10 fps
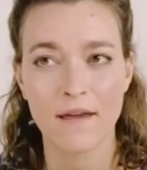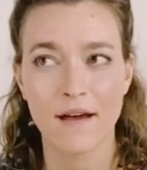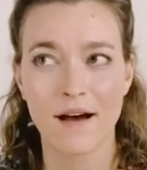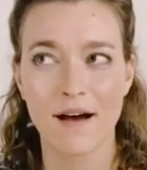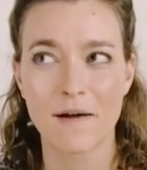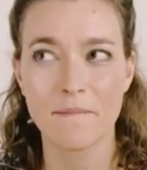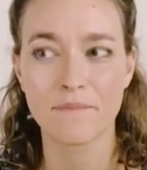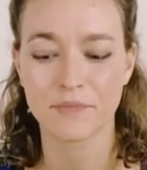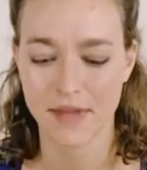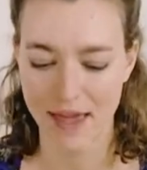
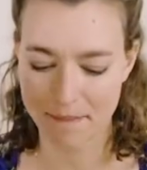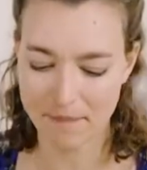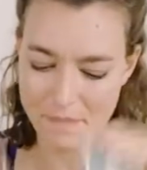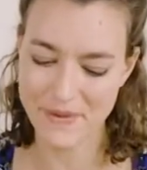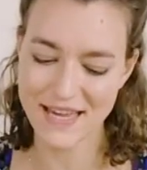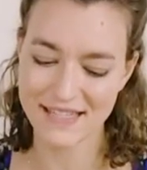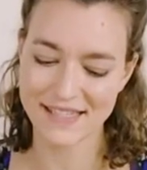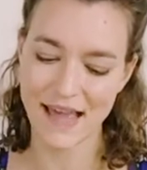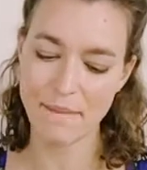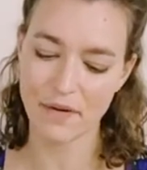But being
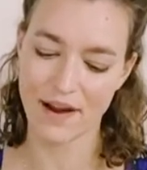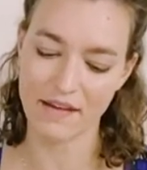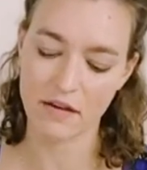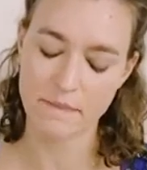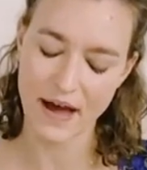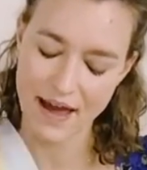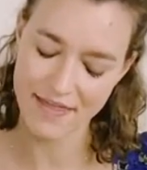separated by